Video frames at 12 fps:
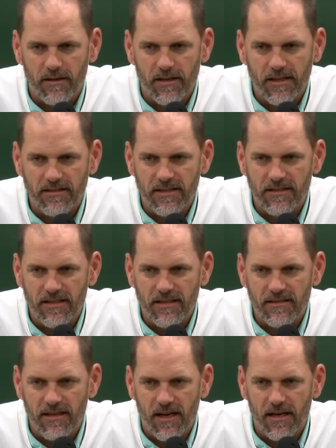an
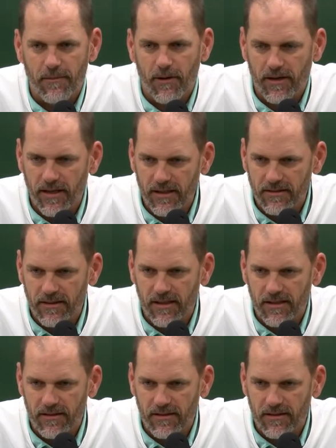SEC stadium, our kids get